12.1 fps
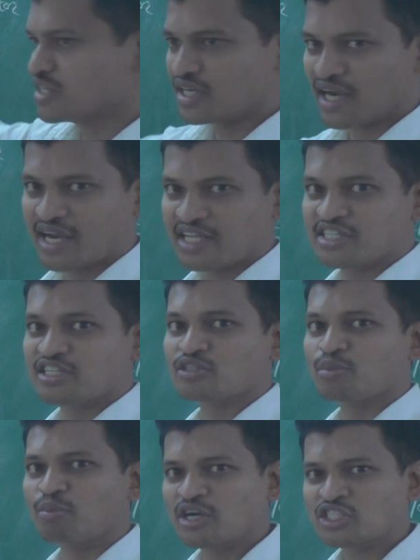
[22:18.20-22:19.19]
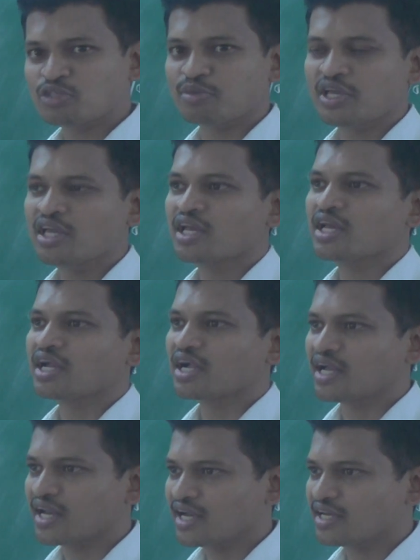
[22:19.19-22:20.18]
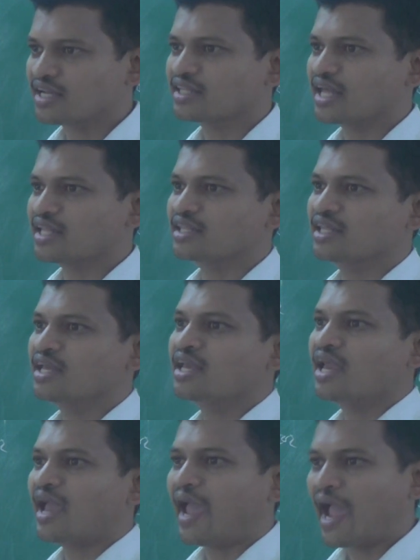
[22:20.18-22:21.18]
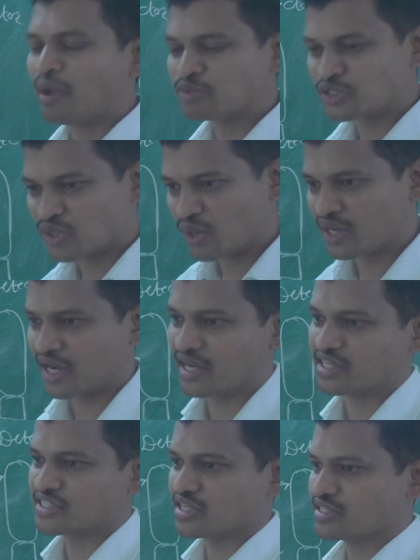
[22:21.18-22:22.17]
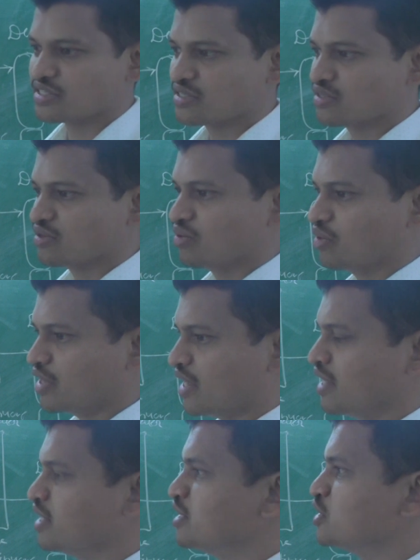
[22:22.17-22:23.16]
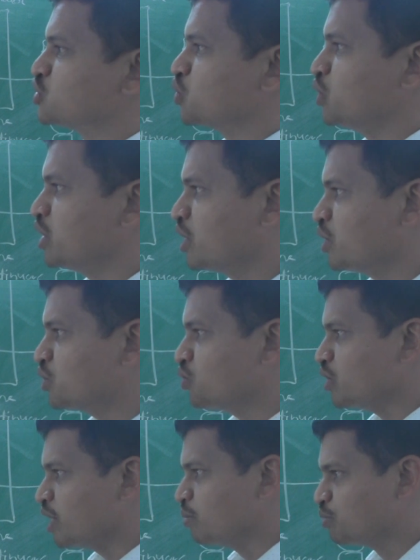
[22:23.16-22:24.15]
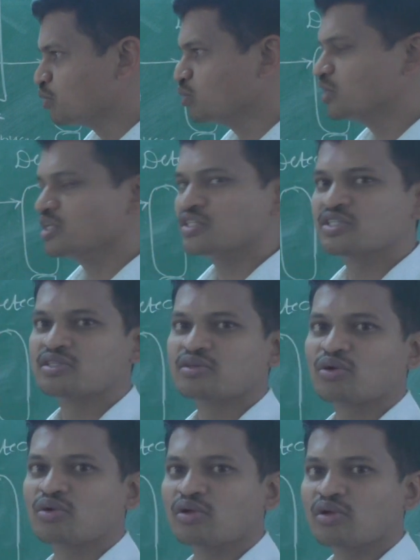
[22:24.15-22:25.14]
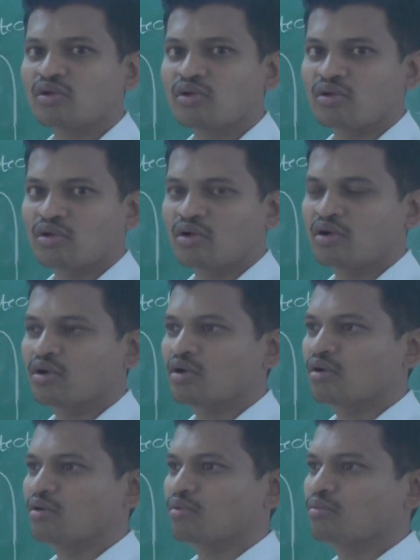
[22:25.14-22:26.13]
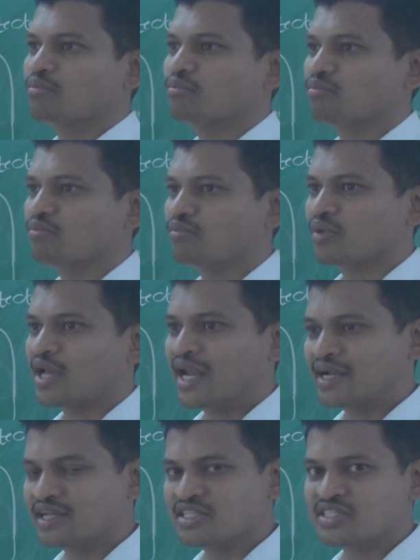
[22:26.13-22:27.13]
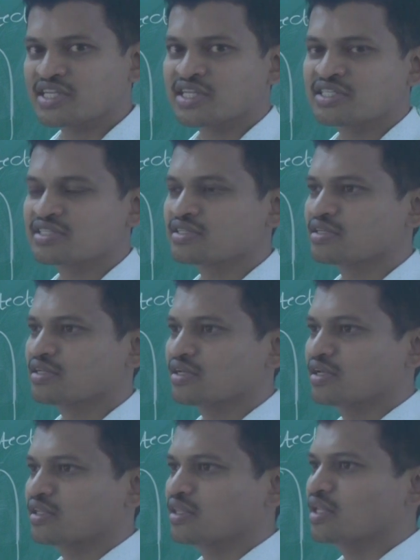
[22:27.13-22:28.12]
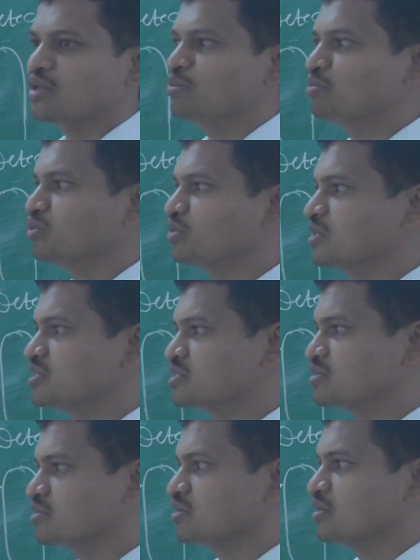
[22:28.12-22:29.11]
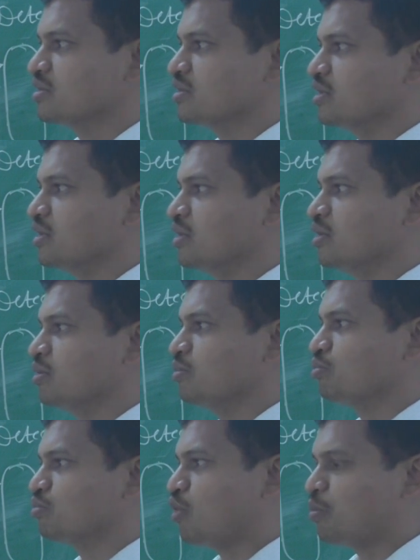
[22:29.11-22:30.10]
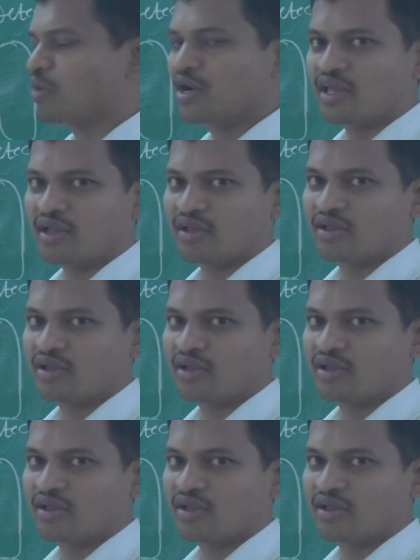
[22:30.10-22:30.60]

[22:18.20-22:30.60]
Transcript: radiations must be greater than the absorbed radiations, okay. So in order to improve this characteristics, improve this property